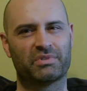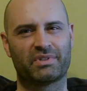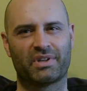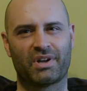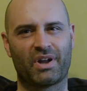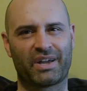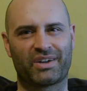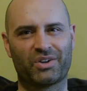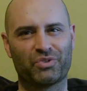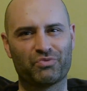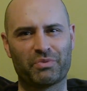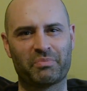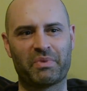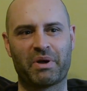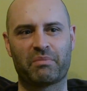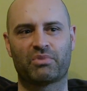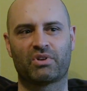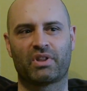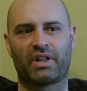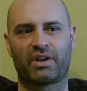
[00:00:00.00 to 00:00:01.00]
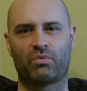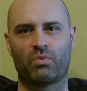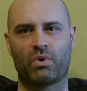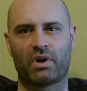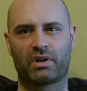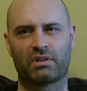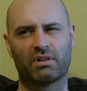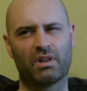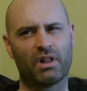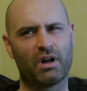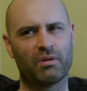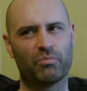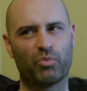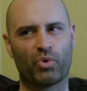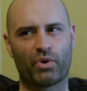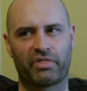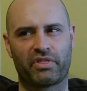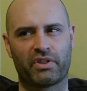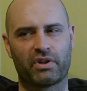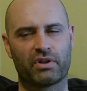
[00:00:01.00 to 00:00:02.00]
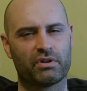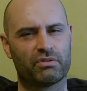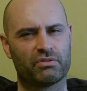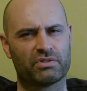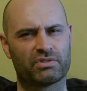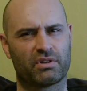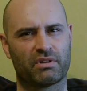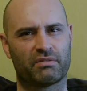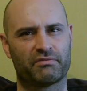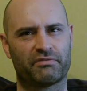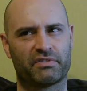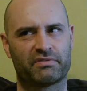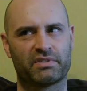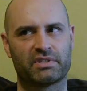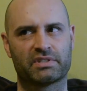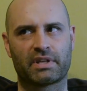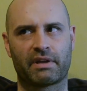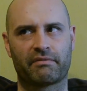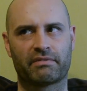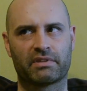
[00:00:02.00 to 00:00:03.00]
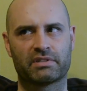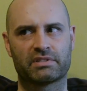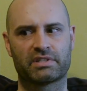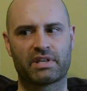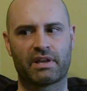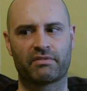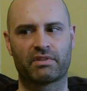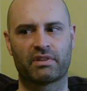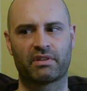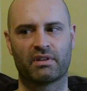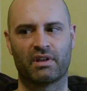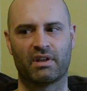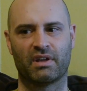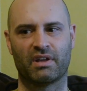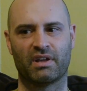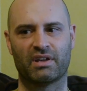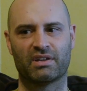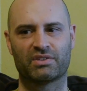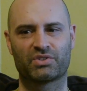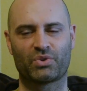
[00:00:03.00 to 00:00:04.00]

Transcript: You know, I couldn't remember like what club or theater is on 57th and 7th.